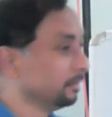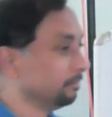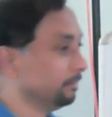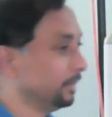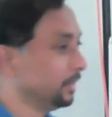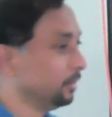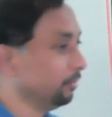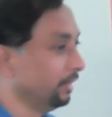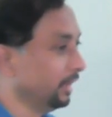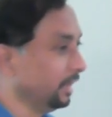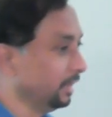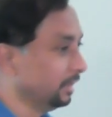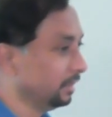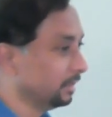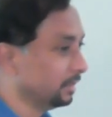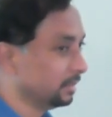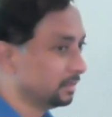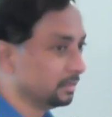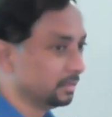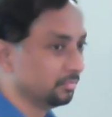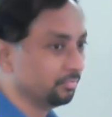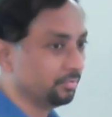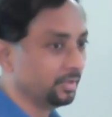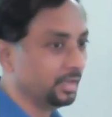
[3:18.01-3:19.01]

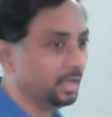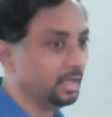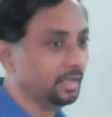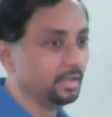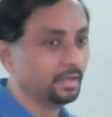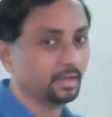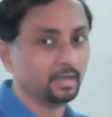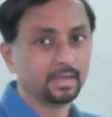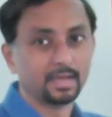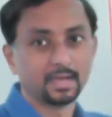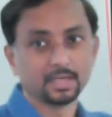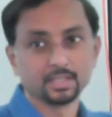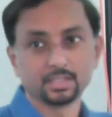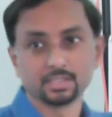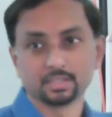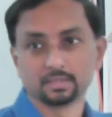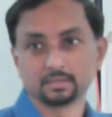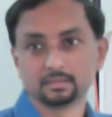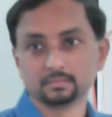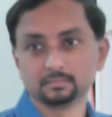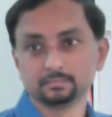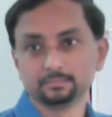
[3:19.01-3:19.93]
between the feeling and action,